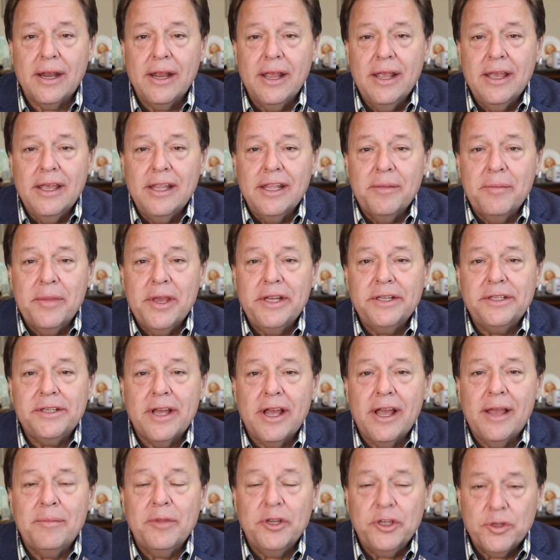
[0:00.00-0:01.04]
In the
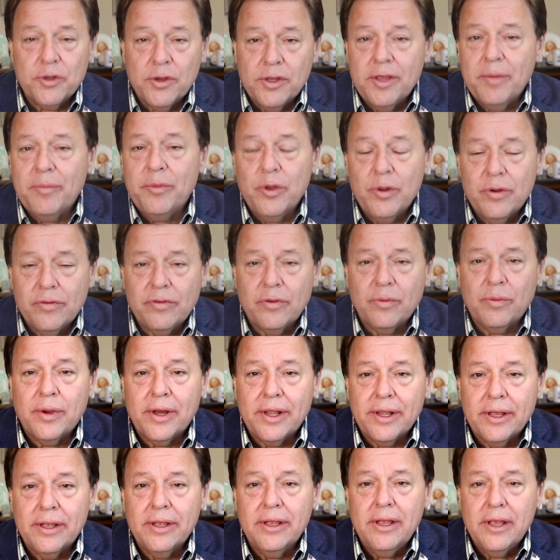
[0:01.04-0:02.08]
meantime, enjoy the beautiful
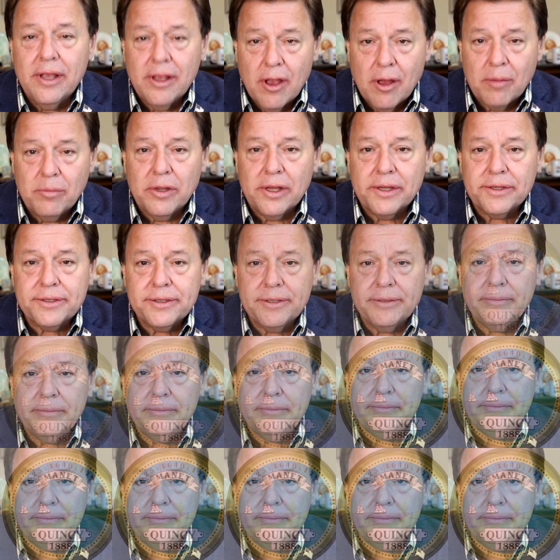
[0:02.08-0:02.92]
weather. God bless.